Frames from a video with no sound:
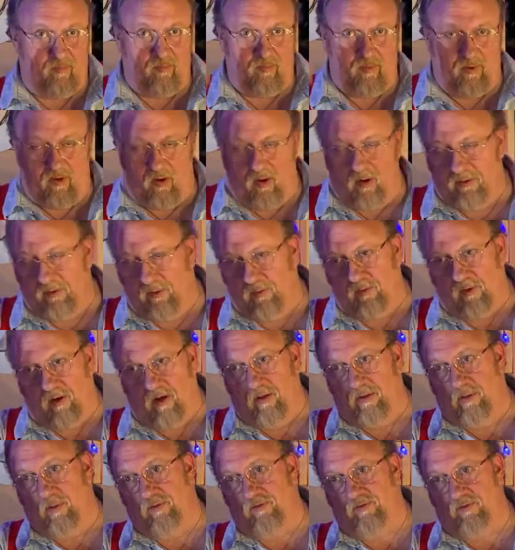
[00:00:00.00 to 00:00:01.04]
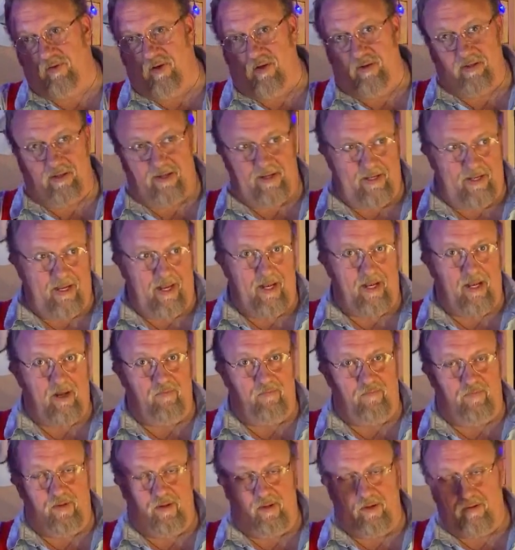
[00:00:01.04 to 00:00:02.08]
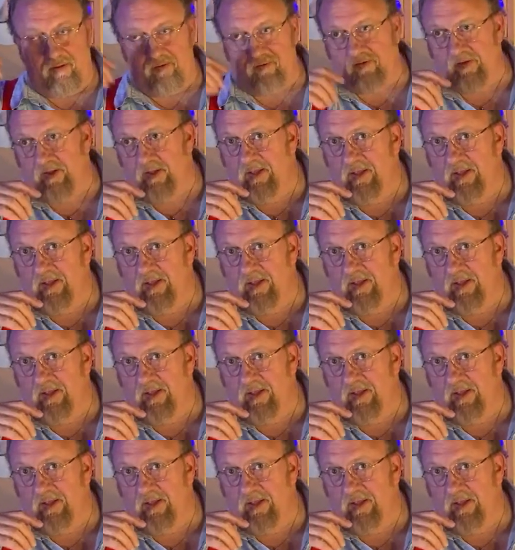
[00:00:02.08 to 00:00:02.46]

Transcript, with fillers: all the all those all the Canadian fiddlers.